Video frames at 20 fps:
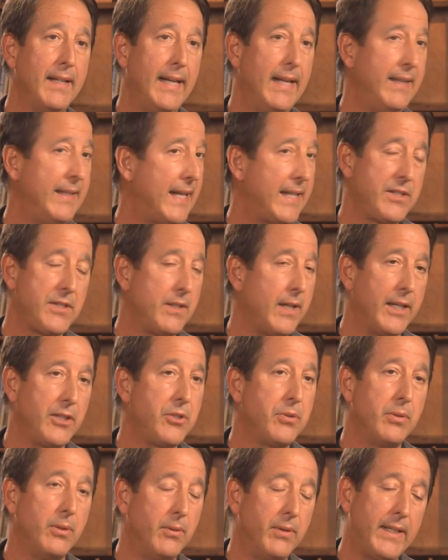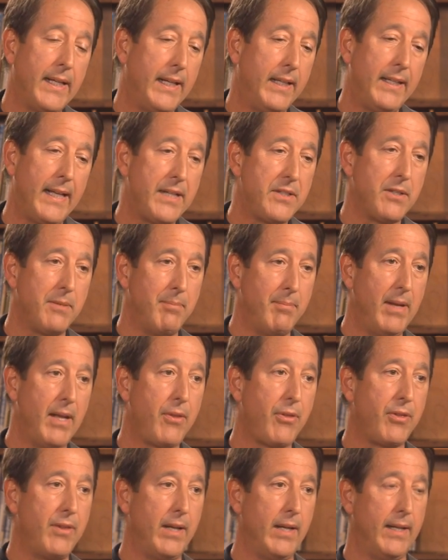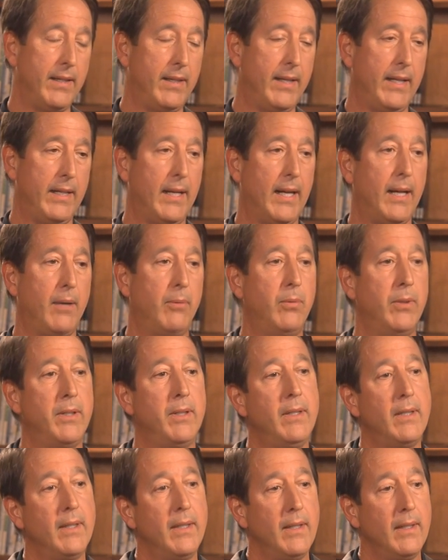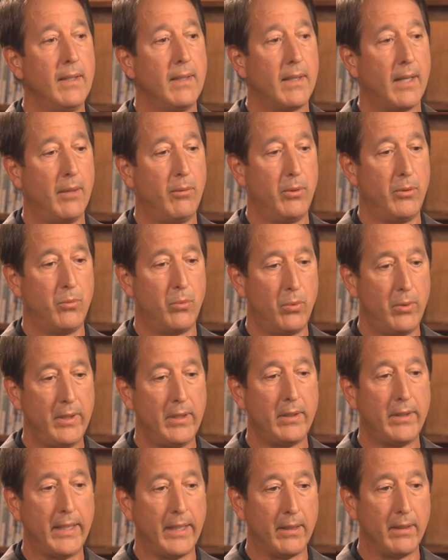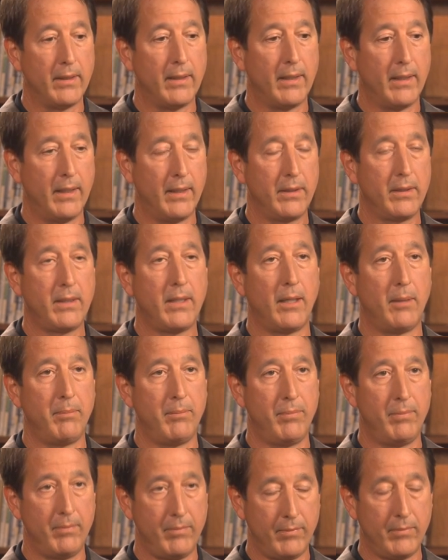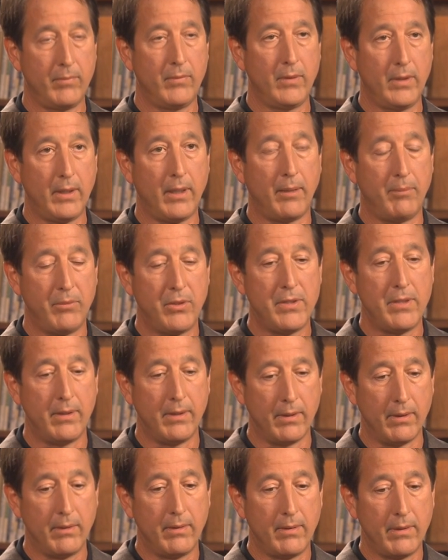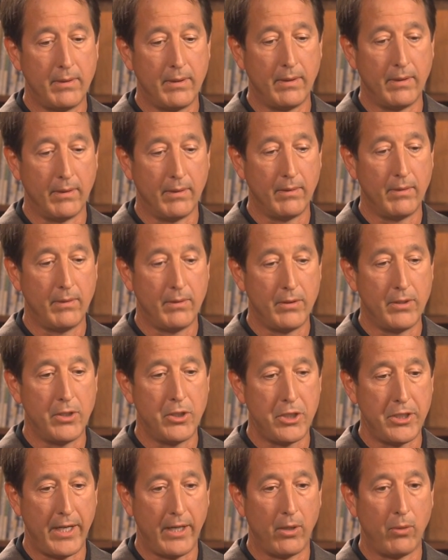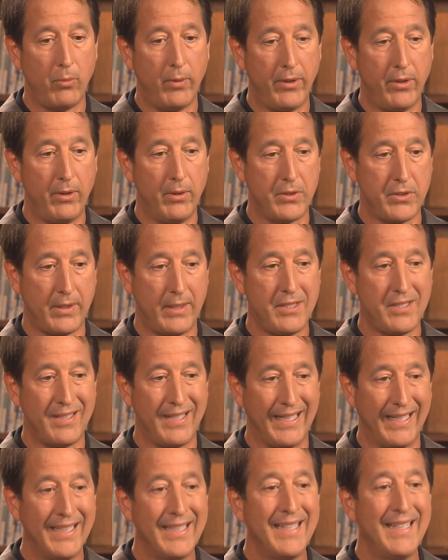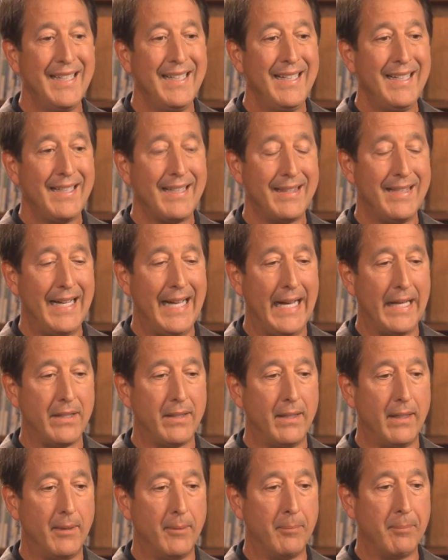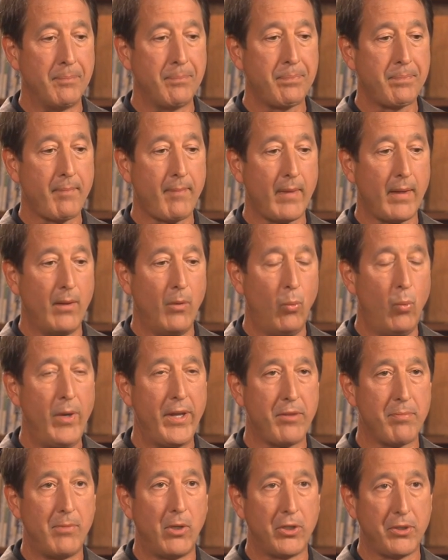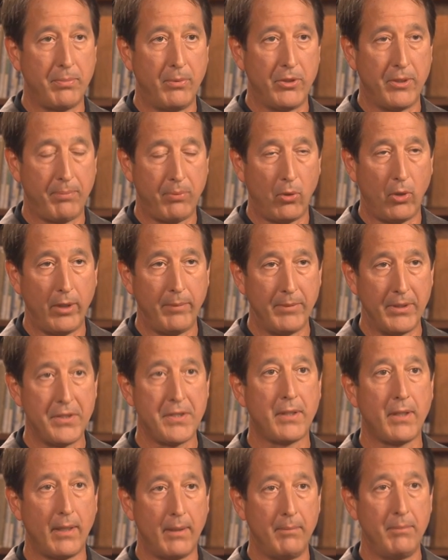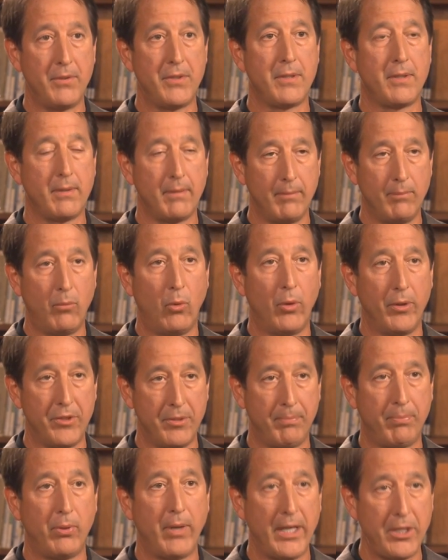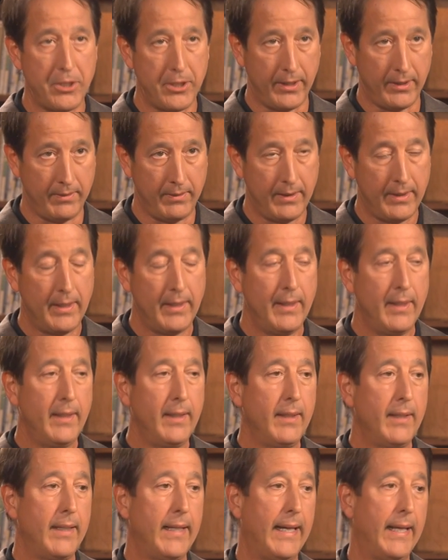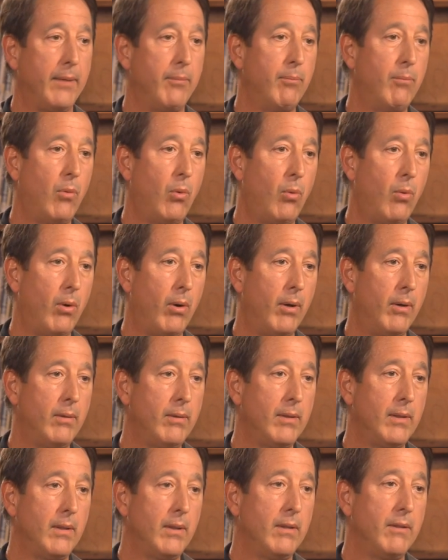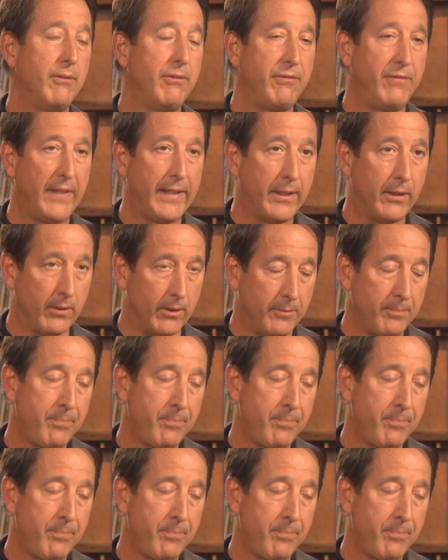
And that's not true. And that's a myth that I would really come to share with those listening, that with multiple deployments comes more depression and more fear.